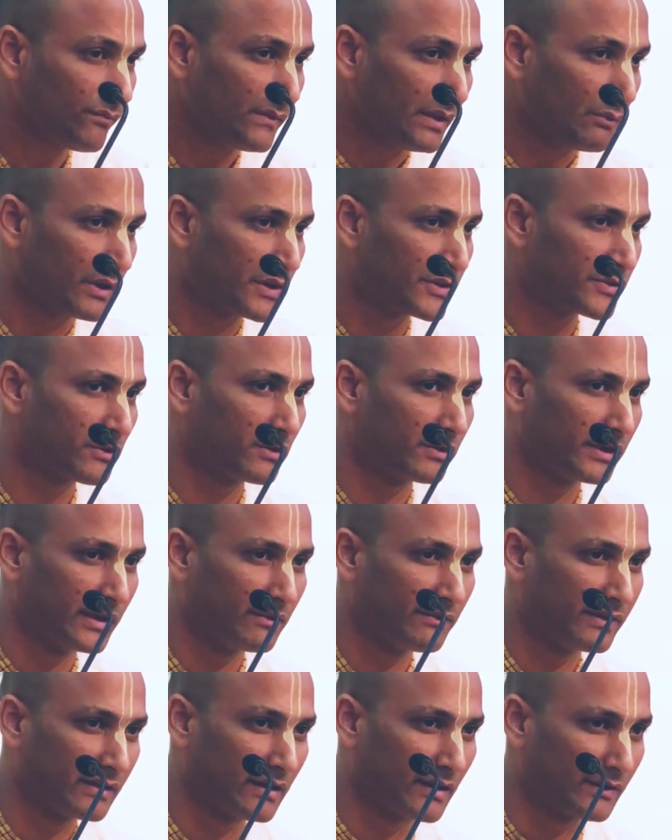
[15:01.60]
one should
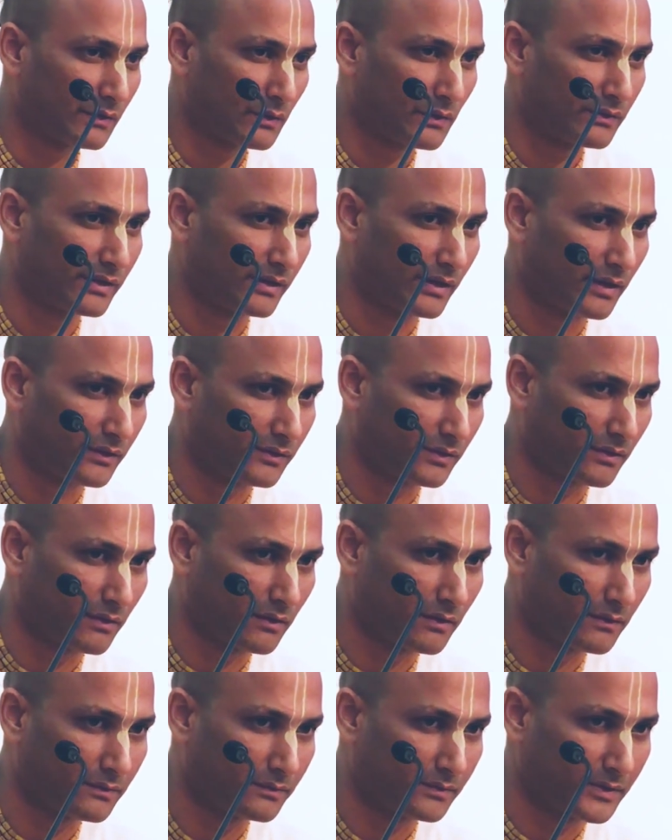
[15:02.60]
live in association
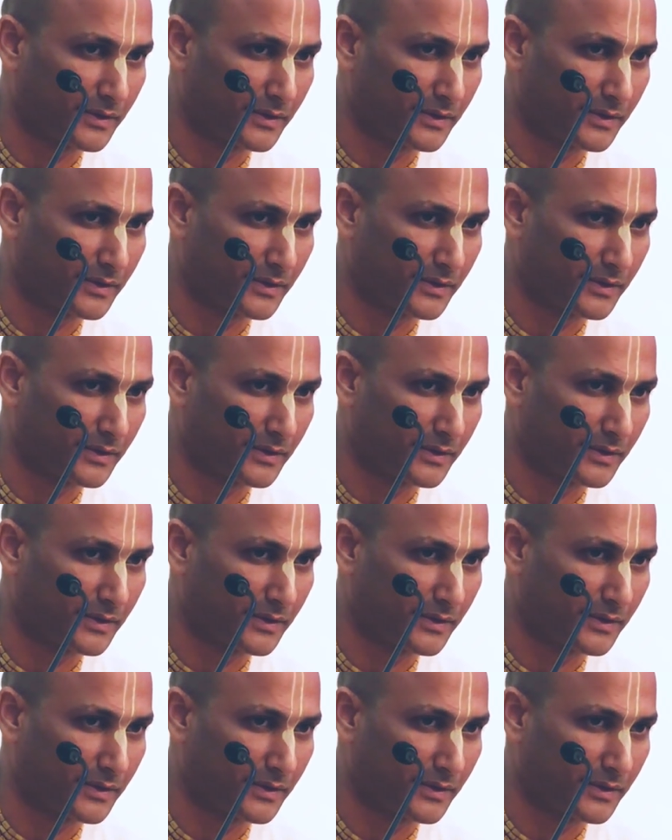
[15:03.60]
of